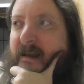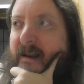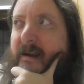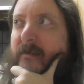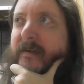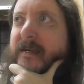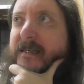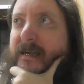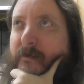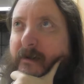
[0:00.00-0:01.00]
I and mean,
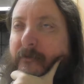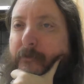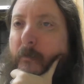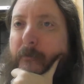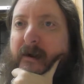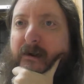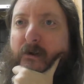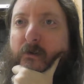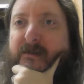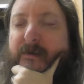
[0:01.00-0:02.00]
eventually, when I pop my
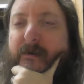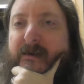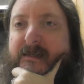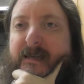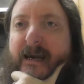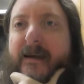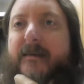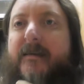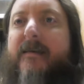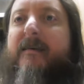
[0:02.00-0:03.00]
clog, someone could sell it
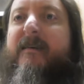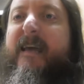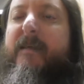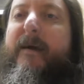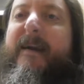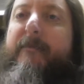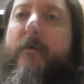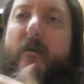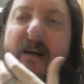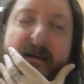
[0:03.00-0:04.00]
and uh, get the money
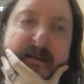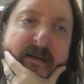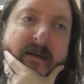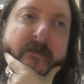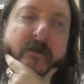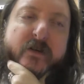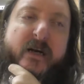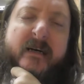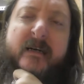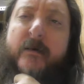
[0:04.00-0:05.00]
for it yeah, in the
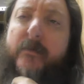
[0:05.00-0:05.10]
future.